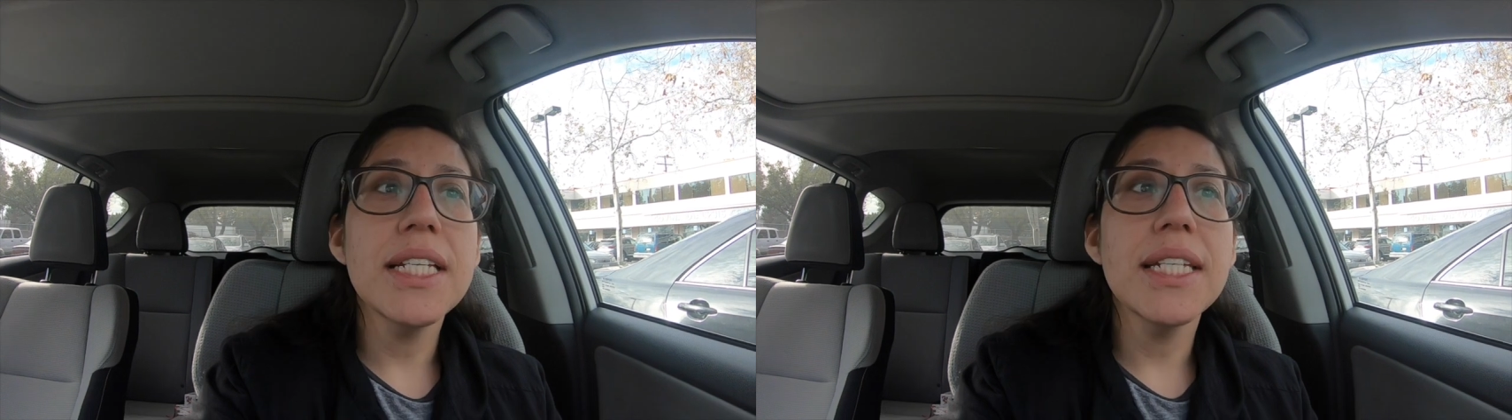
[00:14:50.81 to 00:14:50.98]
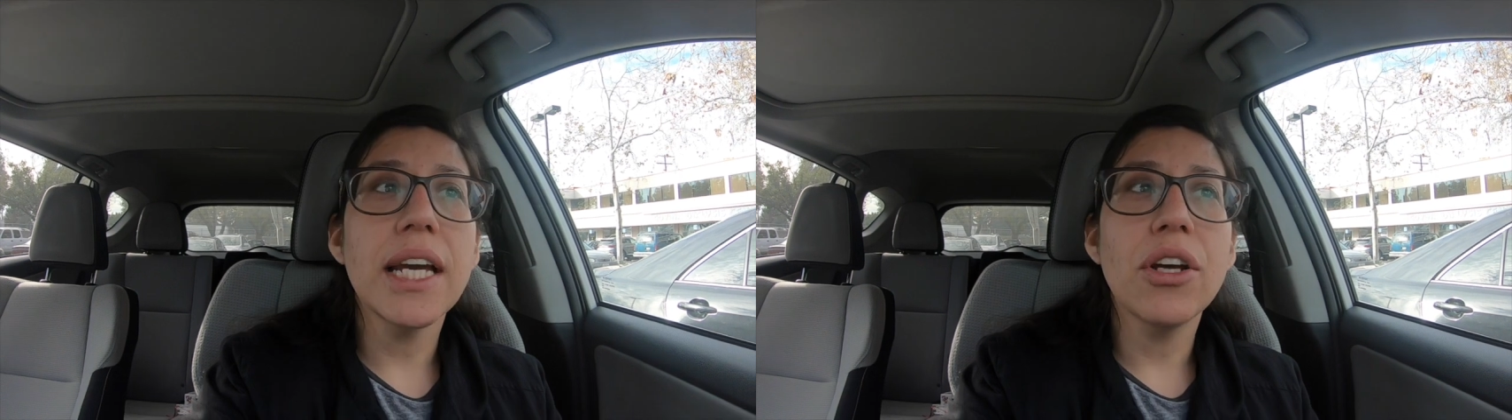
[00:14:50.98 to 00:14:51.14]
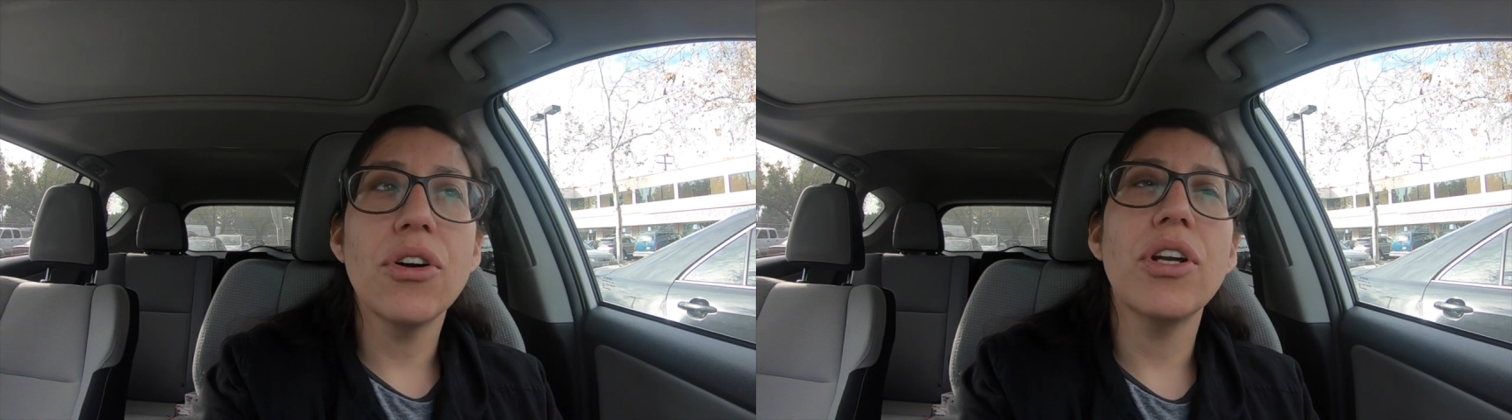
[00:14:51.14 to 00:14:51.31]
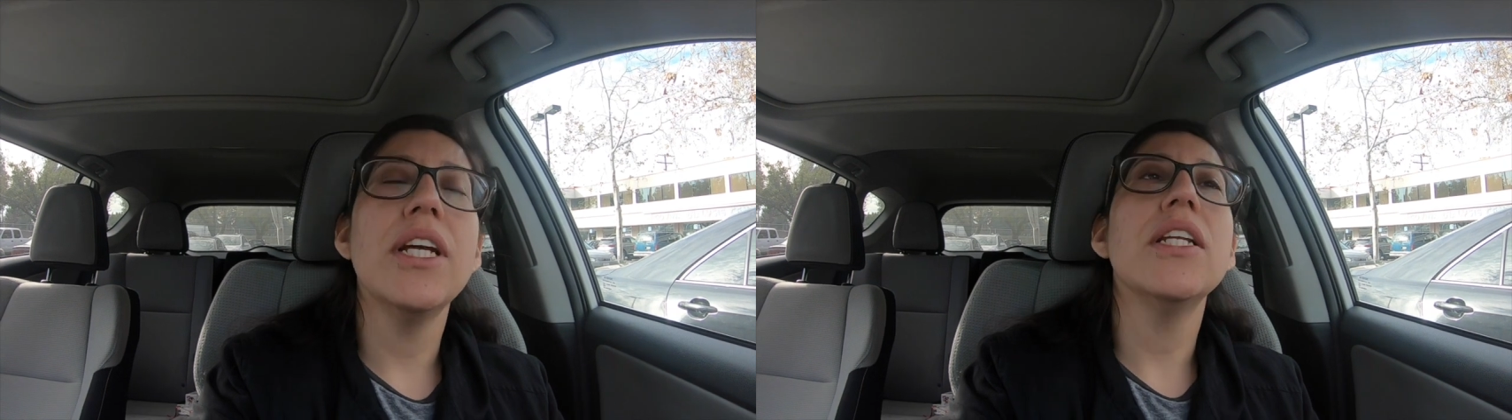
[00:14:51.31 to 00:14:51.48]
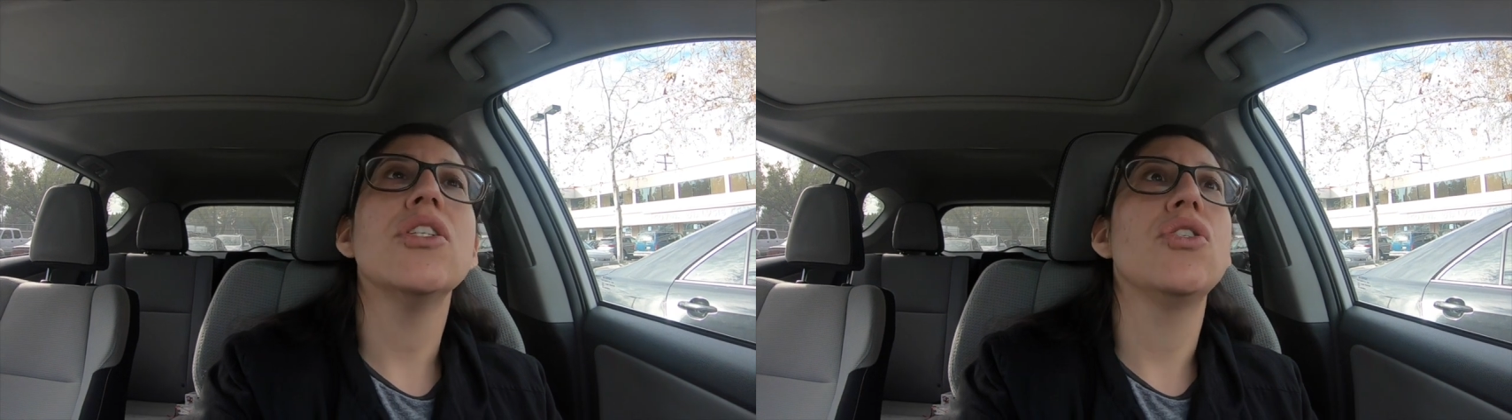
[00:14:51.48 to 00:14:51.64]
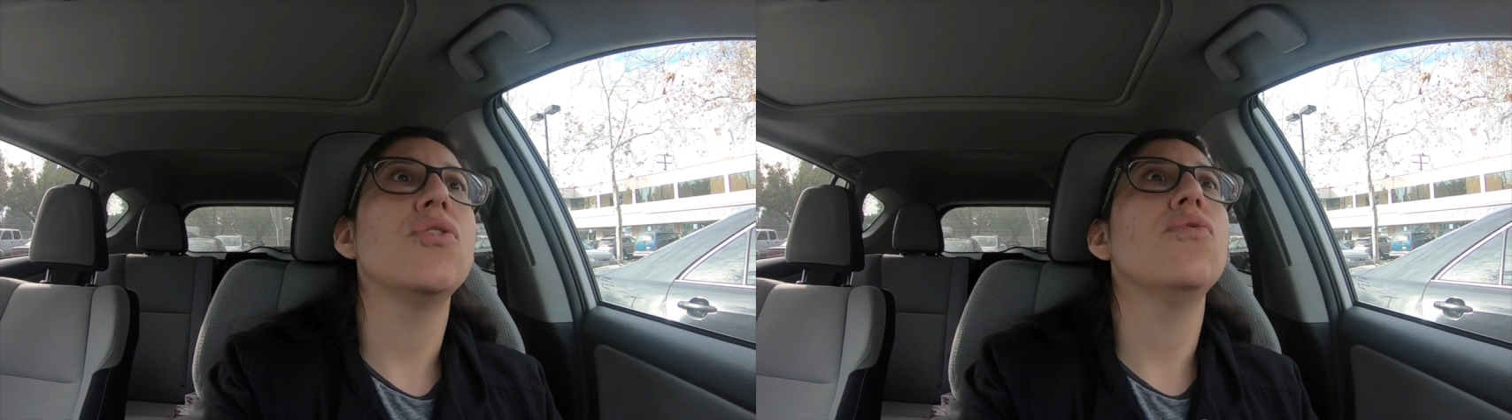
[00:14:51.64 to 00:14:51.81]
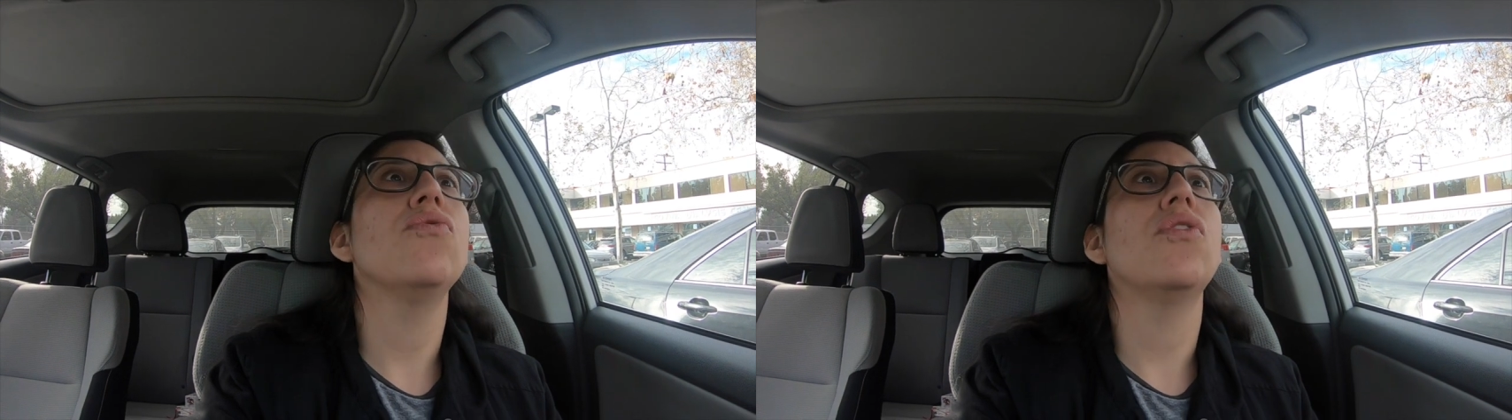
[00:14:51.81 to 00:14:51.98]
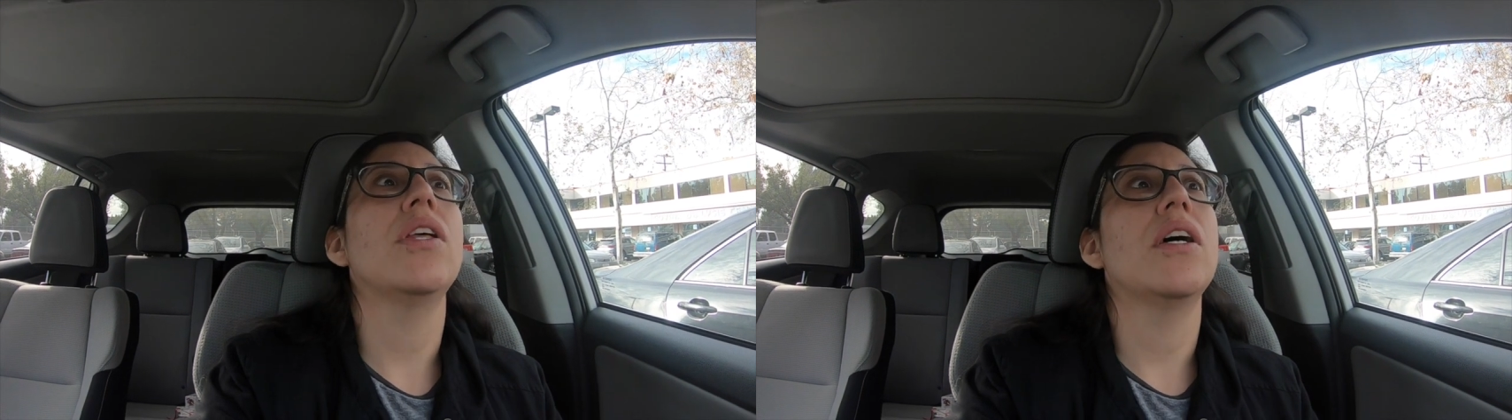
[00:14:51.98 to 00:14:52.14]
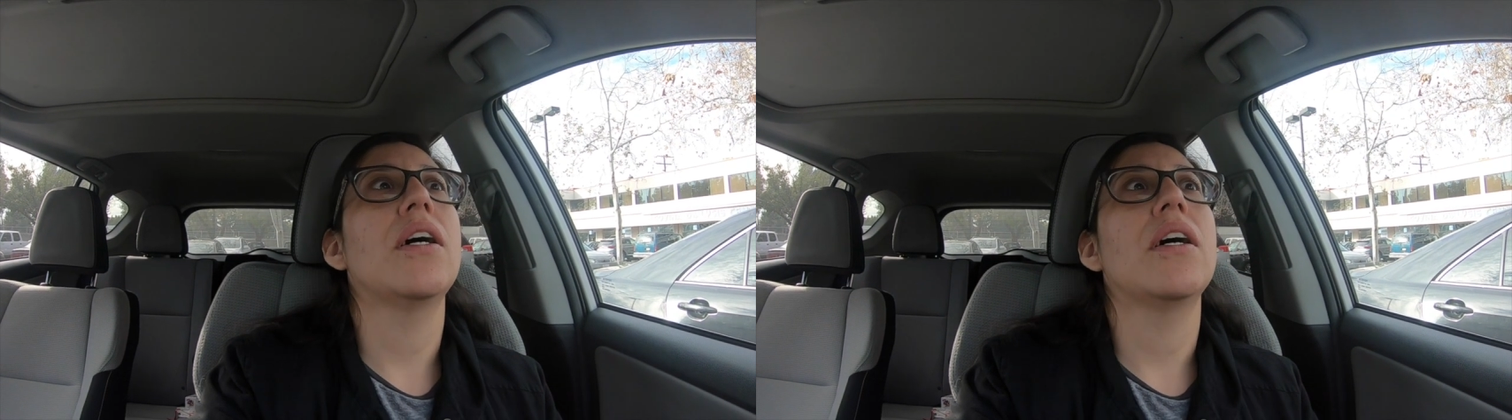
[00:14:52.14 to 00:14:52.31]
I couldn't do
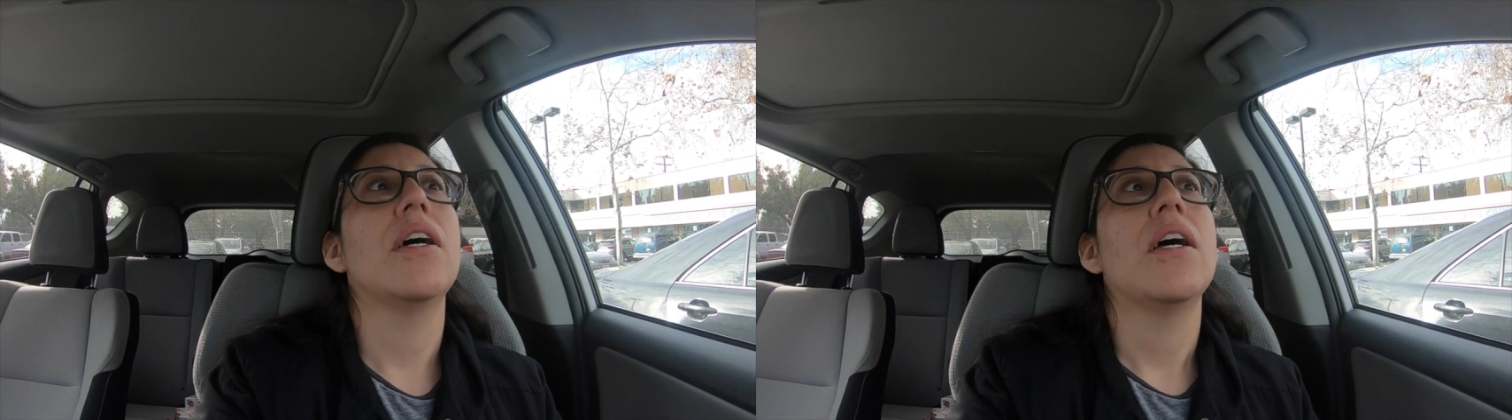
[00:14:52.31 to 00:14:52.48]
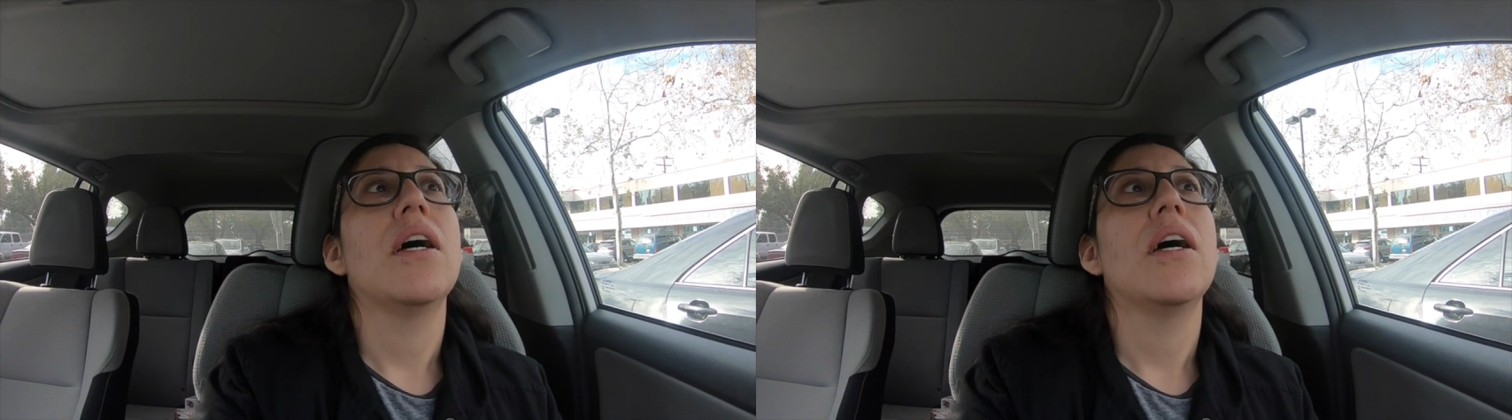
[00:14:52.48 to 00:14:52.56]
the